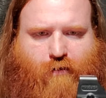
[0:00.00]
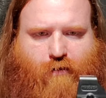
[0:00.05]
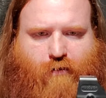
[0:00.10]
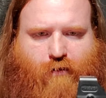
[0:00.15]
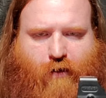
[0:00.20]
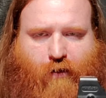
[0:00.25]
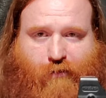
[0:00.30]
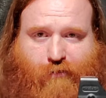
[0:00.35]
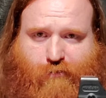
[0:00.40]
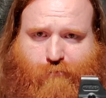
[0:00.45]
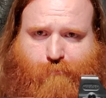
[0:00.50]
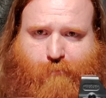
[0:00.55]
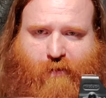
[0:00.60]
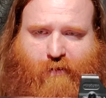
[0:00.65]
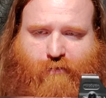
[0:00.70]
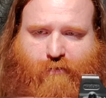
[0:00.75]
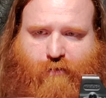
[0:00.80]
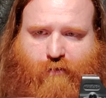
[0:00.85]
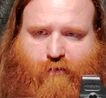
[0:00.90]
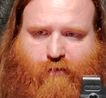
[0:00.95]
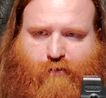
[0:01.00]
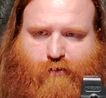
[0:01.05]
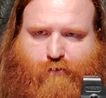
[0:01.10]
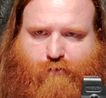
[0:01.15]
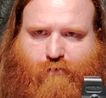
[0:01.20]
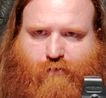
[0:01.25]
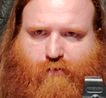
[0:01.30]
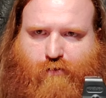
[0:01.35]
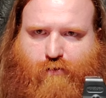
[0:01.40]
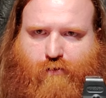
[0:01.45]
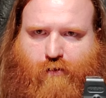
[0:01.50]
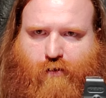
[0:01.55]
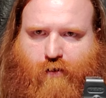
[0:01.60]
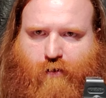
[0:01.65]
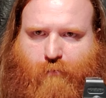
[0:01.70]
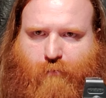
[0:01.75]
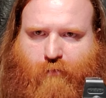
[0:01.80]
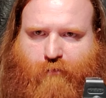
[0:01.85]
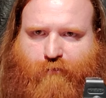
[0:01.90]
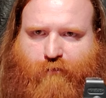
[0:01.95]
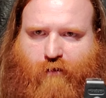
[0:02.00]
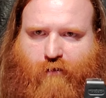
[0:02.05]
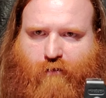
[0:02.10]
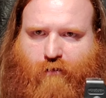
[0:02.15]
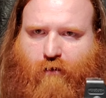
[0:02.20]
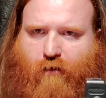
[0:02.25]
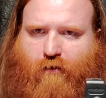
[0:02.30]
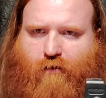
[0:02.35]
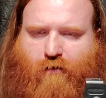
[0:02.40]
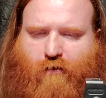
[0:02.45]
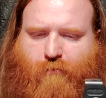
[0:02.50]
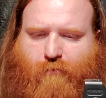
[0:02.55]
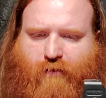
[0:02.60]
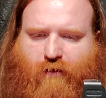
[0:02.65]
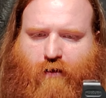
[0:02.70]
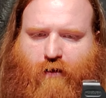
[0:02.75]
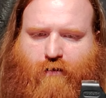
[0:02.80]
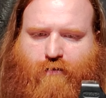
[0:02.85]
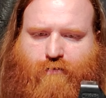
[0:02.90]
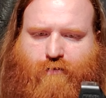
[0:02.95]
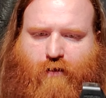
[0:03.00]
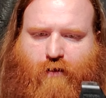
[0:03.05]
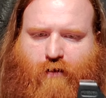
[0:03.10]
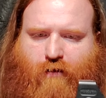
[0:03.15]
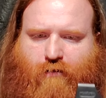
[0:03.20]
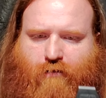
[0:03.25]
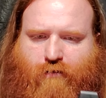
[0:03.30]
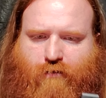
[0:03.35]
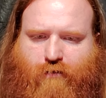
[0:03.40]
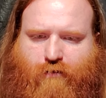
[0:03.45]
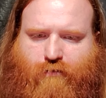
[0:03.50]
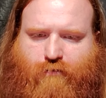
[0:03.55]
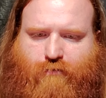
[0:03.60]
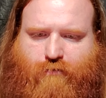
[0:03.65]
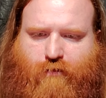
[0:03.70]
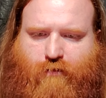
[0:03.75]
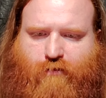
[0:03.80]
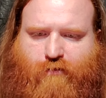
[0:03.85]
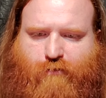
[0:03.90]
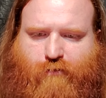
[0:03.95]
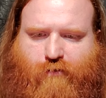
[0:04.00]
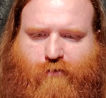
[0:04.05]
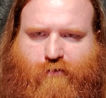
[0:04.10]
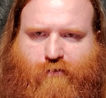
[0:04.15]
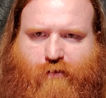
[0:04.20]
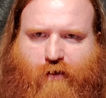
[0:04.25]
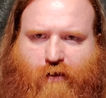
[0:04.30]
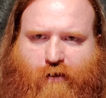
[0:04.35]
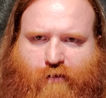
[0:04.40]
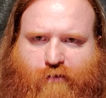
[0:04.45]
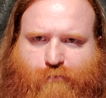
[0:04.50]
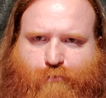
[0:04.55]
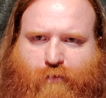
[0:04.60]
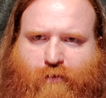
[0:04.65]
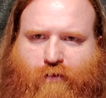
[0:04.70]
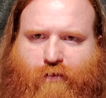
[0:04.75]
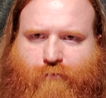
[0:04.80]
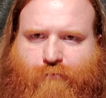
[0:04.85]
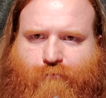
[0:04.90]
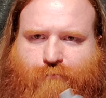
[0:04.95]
I just basically use the tritium to find the gun on my nightstand because that's where it stays. But